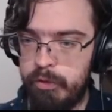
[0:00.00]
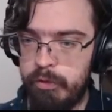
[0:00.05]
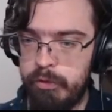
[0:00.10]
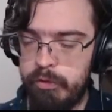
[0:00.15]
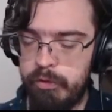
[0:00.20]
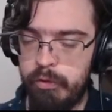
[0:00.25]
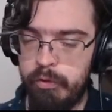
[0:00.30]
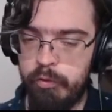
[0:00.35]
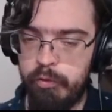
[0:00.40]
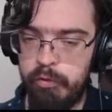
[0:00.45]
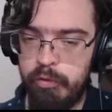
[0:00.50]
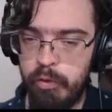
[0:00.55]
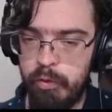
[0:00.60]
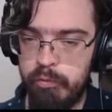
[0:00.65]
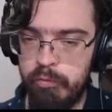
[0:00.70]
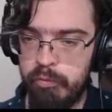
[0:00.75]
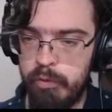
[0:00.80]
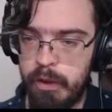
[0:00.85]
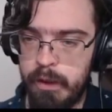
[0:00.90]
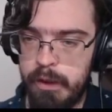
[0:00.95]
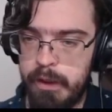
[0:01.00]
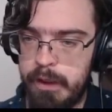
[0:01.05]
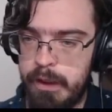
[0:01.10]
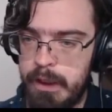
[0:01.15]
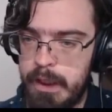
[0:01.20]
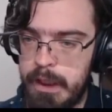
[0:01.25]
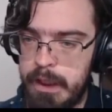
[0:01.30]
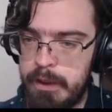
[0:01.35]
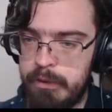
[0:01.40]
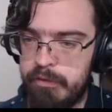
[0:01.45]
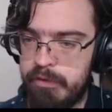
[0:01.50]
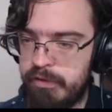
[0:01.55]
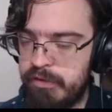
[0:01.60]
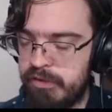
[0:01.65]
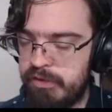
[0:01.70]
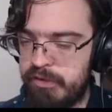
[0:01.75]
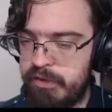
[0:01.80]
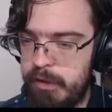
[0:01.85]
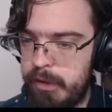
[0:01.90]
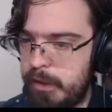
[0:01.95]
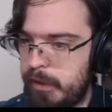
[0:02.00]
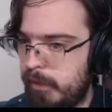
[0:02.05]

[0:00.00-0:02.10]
You don't really need to see